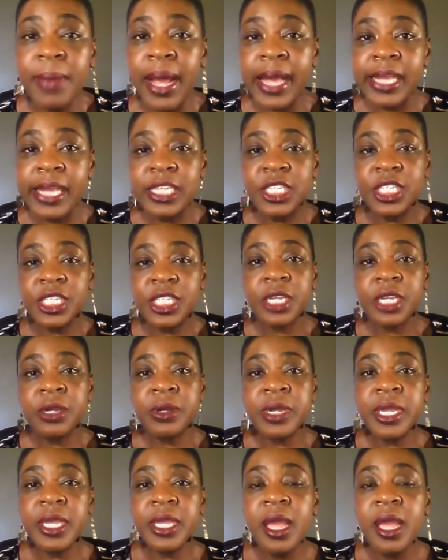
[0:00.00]
mind
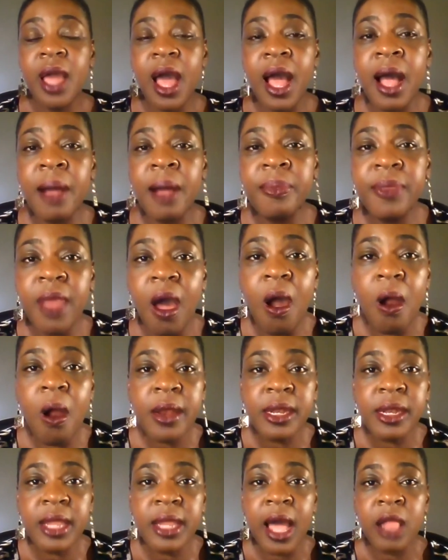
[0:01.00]
sharing.
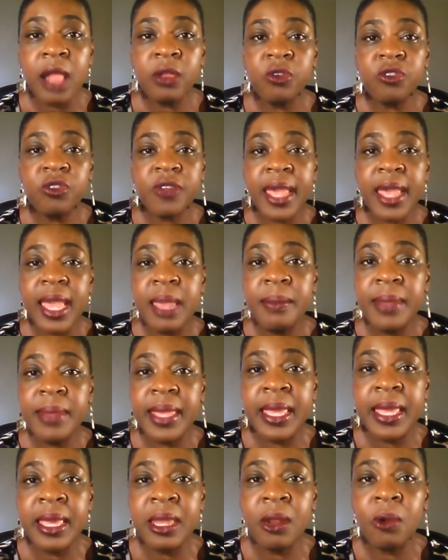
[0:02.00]
Hard dollars came
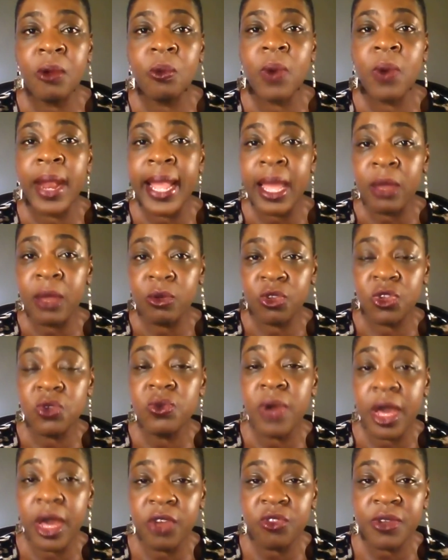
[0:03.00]
in around
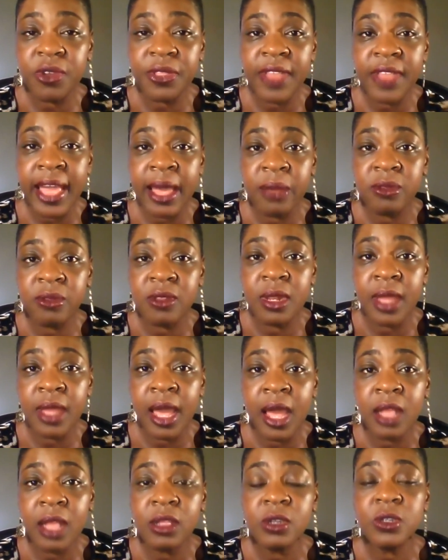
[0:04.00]

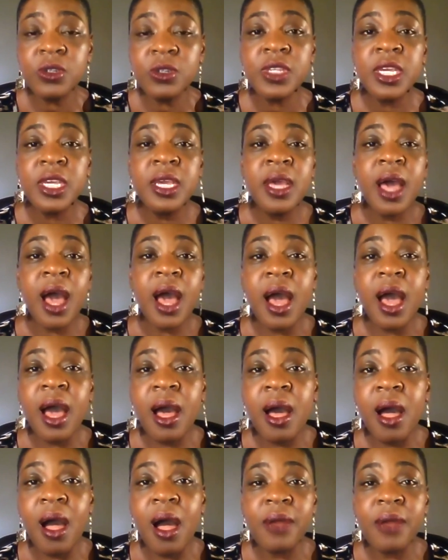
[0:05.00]
$200,000.
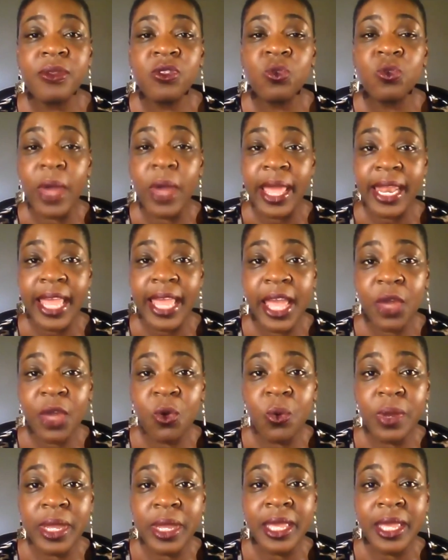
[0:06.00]
Sweat
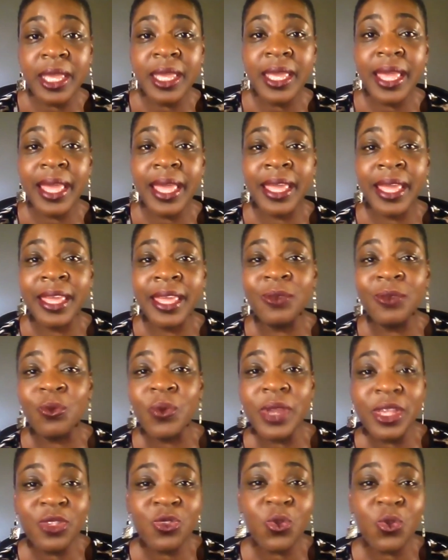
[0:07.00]
equity and
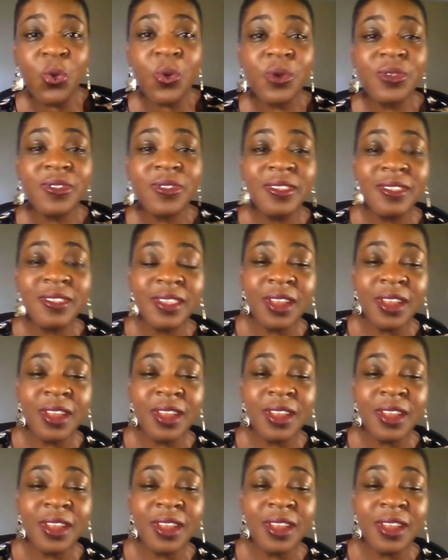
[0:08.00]
resources